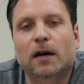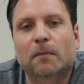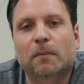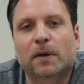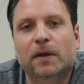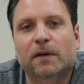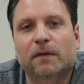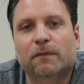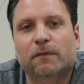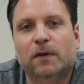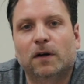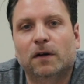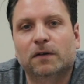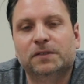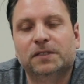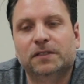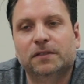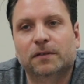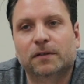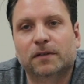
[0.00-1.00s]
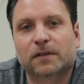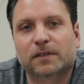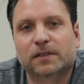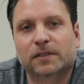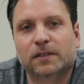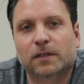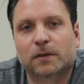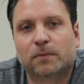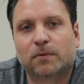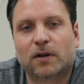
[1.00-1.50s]
It involves either
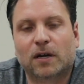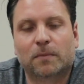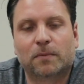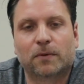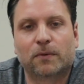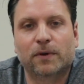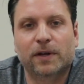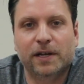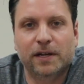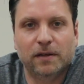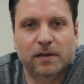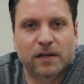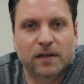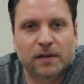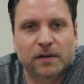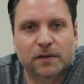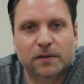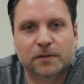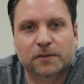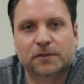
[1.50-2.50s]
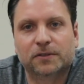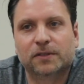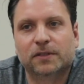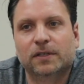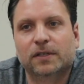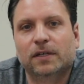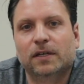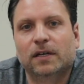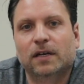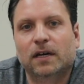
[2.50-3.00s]
proper radiators
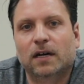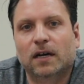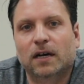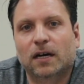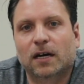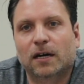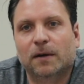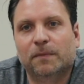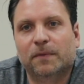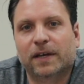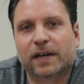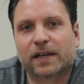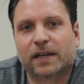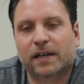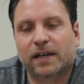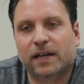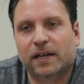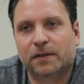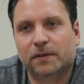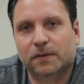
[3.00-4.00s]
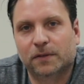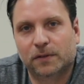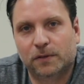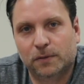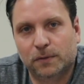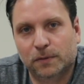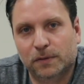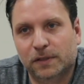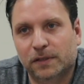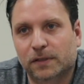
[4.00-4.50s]
that can handle the
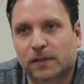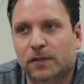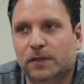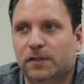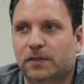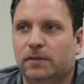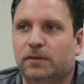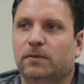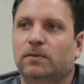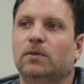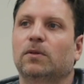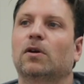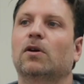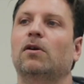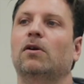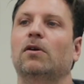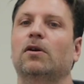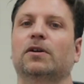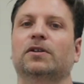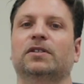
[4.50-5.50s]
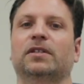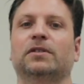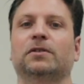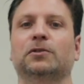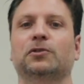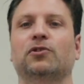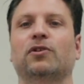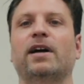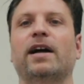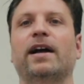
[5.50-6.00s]
coolant, because your car is on the
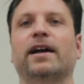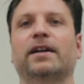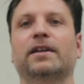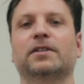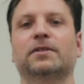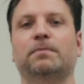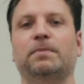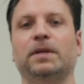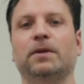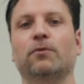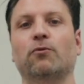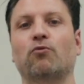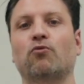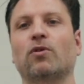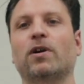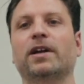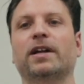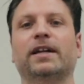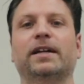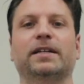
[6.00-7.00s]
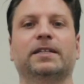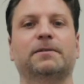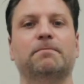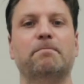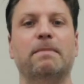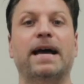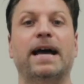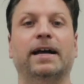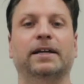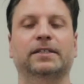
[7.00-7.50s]
track, it's being run at its
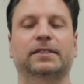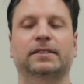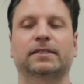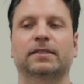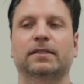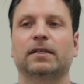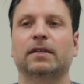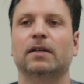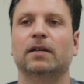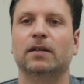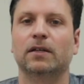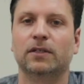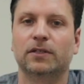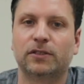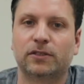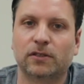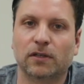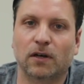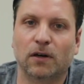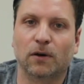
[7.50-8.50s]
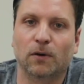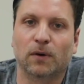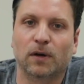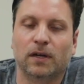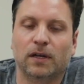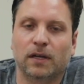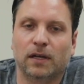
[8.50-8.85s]
max. So